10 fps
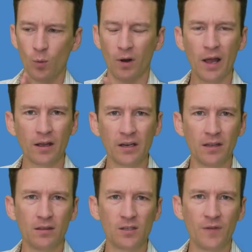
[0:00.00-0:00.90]
We're not going to
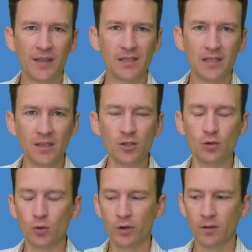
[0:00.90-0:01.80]
get this fancy in this
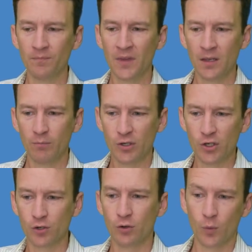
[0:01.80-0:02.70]
tutorial, but
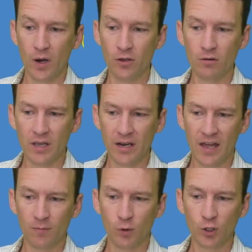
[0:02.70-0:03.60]
just so you're aware, you can
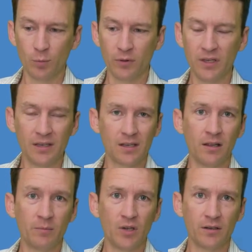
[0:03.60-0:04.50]
have multiple things
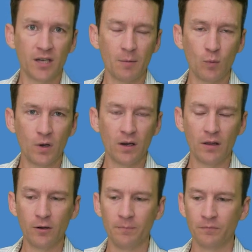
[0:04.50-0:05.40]
clipped on top of one
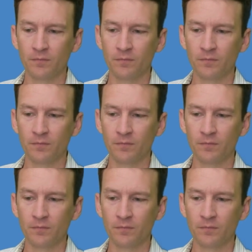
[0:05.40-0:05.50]
another,